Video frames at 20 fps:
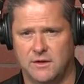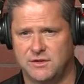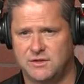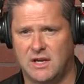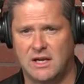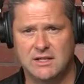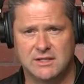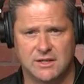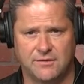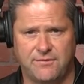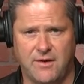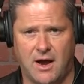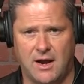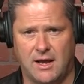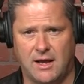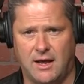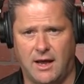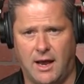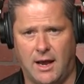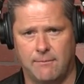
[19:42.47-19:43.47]

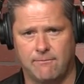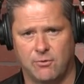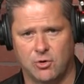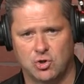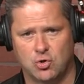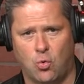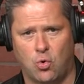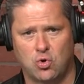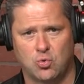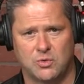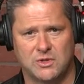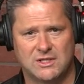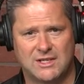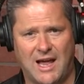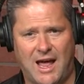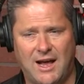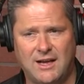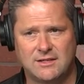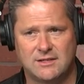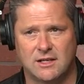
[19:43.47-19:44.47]
season-defining game for Georgia was
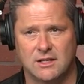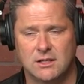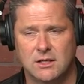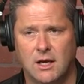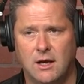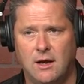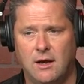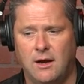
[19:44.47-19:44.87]
Texas.